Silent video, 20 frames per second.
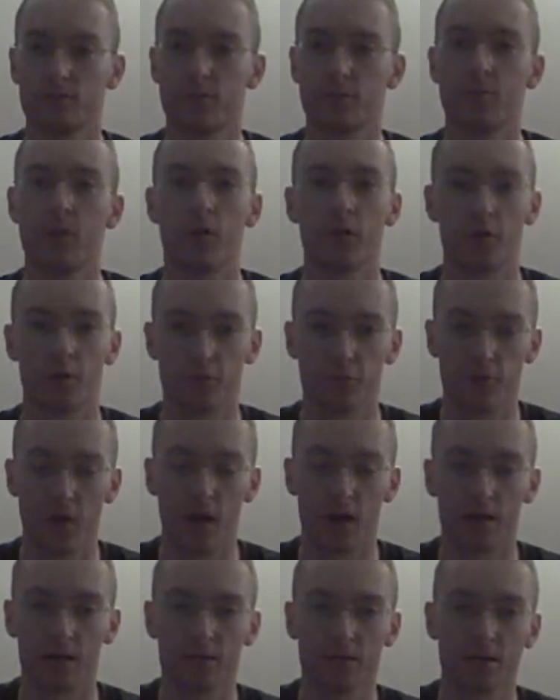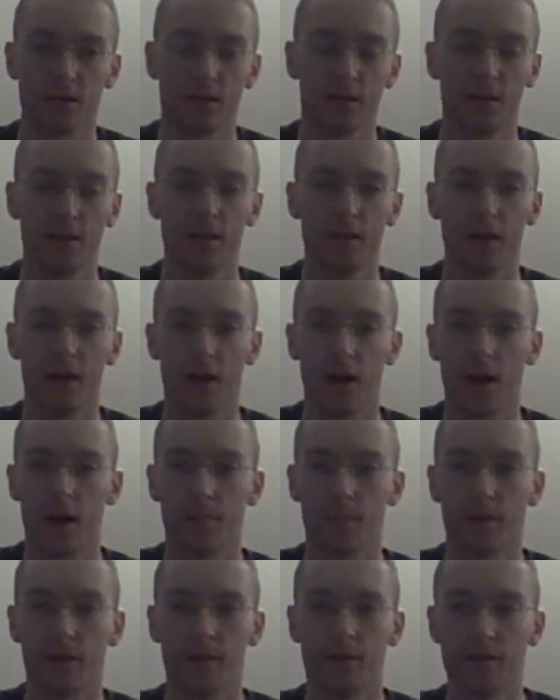promote your product,
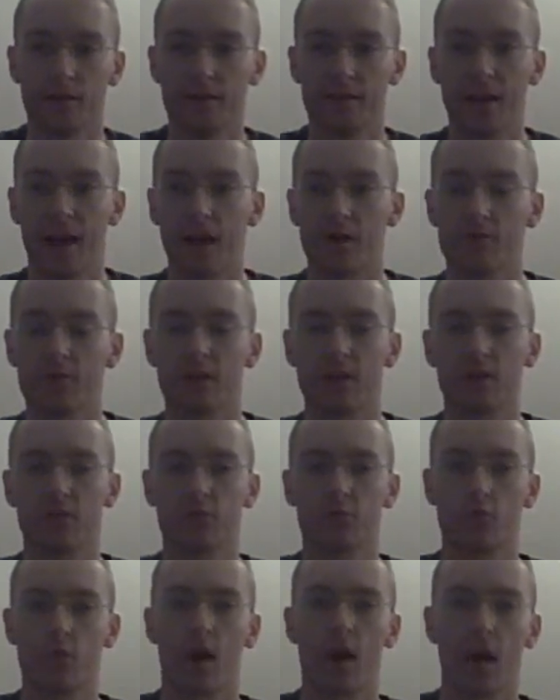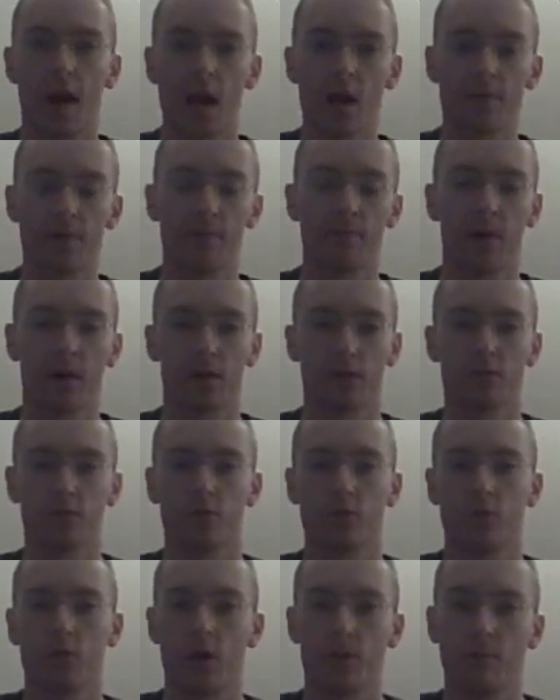not really through hype, but
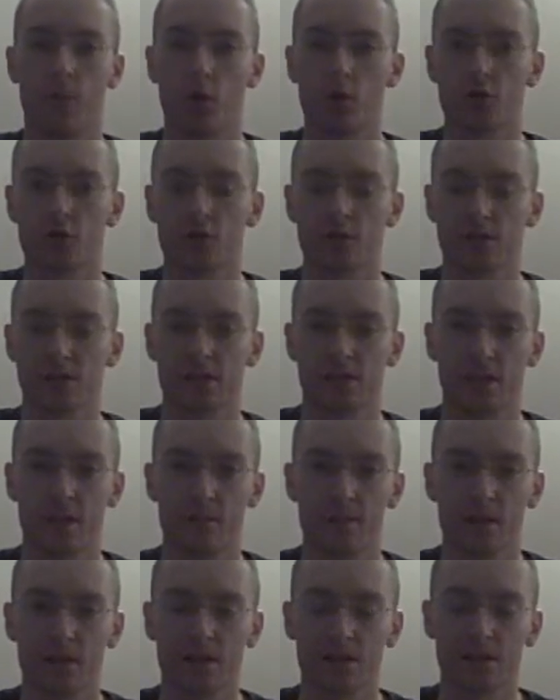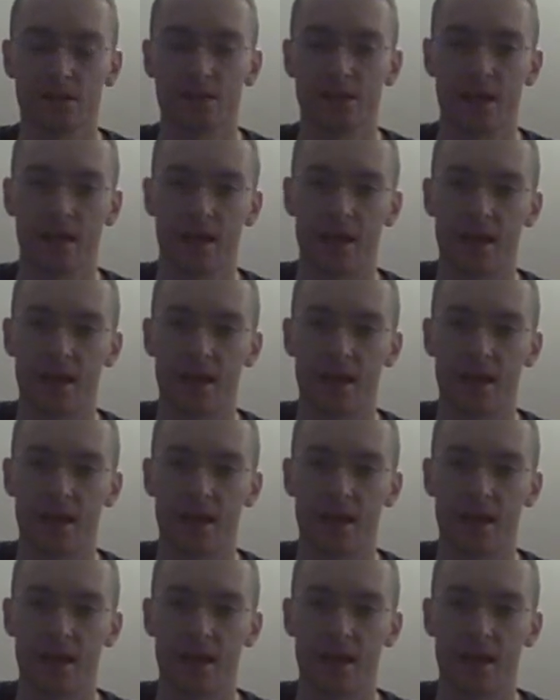through emotional stimulus,